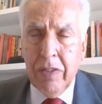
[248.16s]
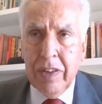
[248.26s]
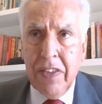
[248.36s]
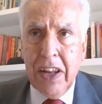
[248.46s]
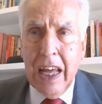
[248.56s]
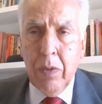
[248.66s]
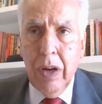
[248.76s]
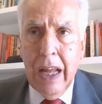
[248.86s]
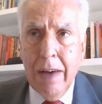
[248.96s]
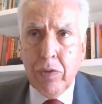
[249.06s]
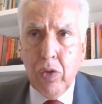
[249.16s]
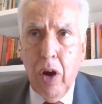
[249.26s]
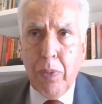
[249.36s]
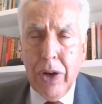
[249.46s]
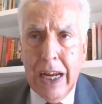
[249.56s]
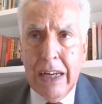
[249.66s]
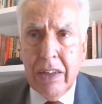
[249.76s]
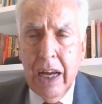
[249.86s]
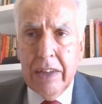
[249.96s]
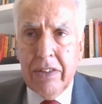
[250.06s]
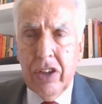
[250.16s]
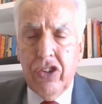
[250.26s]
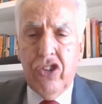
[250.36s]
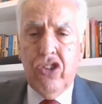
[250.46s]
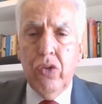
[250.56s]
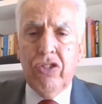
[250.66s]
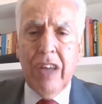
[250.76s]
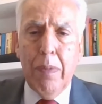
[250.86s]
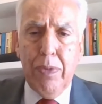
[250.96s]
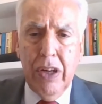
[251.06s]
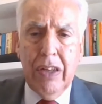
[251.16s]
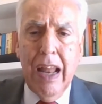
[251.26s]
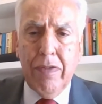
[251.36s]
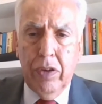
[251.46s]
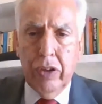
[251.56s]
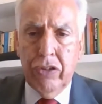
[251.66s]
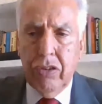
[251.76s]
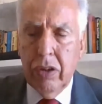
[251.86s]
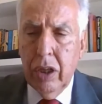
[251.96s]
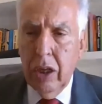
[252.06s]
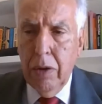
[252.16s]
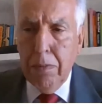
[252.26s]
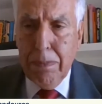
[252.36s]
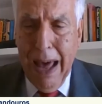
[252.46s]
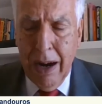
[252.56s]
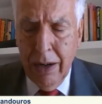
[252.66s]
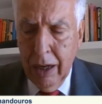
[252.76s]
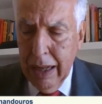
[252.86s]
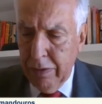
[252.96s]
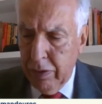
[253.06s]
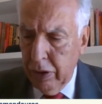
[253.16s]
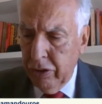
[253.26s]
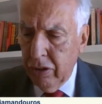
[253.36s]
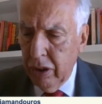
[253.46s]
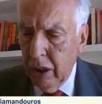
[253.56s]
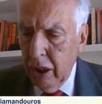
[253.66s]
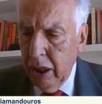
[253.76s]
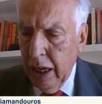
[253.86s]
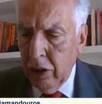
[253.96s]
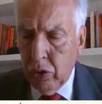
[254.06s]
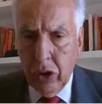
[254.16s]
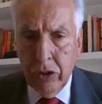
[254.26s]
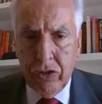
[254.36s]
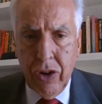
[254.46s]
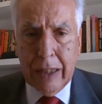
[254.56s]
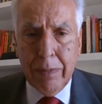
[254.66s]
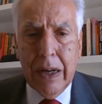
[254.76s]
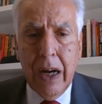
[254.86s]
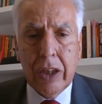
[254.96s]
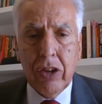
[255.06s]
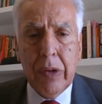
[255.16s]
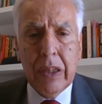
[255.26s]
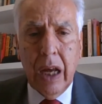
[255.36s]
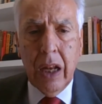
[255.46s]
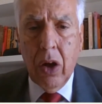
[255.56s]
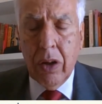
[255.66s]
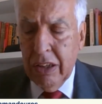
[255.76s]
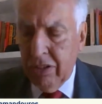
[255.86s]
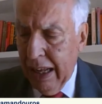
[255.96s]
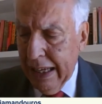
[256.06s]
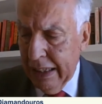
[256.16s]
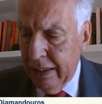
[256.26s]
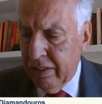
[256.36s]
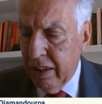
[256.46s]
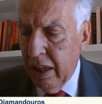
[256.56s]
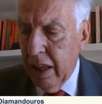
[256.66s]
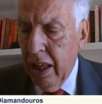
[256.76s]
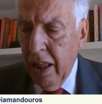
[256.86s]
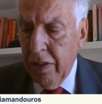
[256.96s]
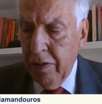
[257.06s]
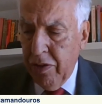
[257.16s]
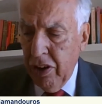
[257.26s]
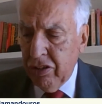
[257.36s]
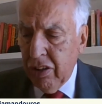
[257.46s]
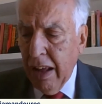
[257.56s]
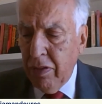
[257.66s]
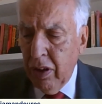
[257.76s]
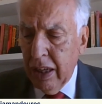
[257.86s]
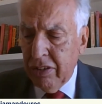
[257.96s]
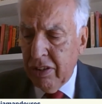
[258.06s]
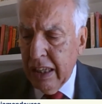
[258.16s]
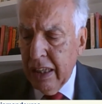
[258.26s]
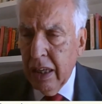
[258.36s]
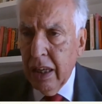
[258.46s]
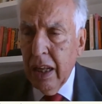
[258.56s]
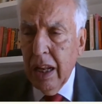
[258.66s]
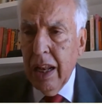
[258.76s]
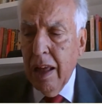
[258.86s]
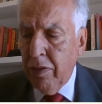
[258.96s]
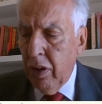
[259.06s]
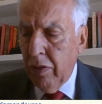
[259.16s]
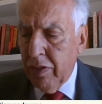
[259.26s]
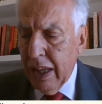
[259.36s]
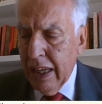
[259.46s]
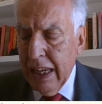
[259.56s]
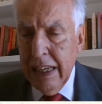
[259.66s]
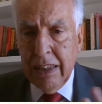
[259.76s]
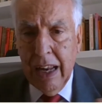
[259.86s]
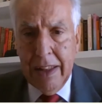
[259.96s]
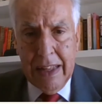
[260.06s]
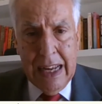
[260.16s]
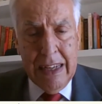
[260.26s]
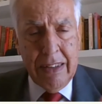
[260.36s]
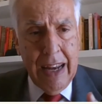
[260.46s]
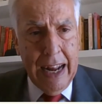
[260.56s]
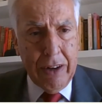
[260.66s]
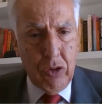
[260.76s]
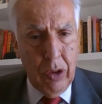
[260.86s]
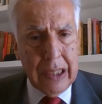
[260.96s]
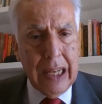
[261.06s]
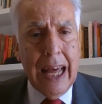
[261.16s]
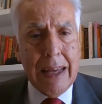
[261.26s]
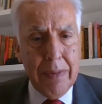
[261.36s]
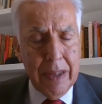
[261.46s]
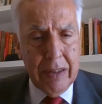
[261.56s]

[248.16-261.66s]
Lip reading: that I will have to operate at two separate levels, parallel levels, and to construct my argument along these lines. The first level is the level of the intellectual climate